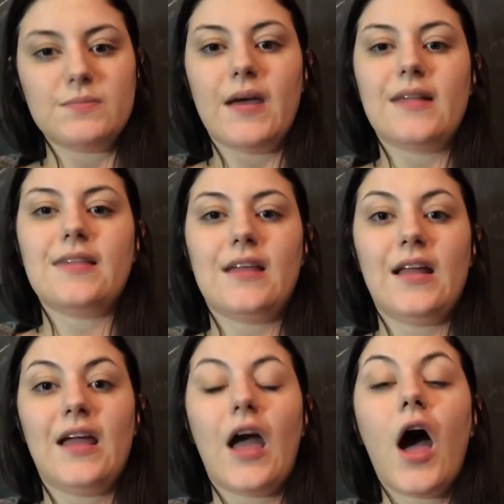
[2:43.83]
makes
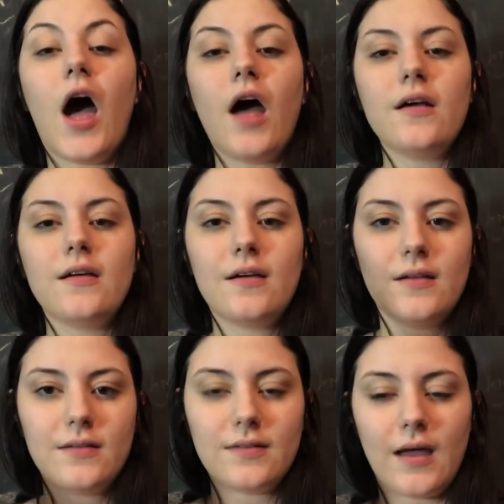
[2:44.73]
it a
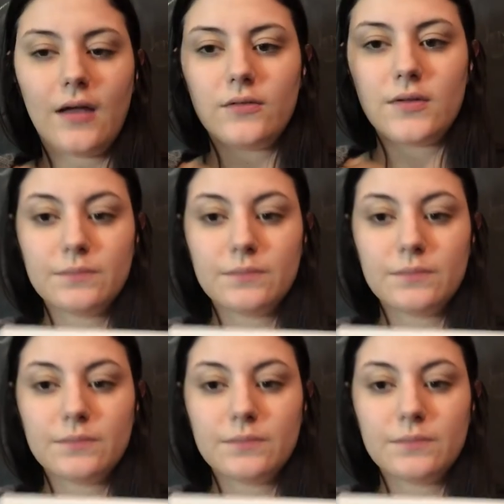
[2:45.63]
sound.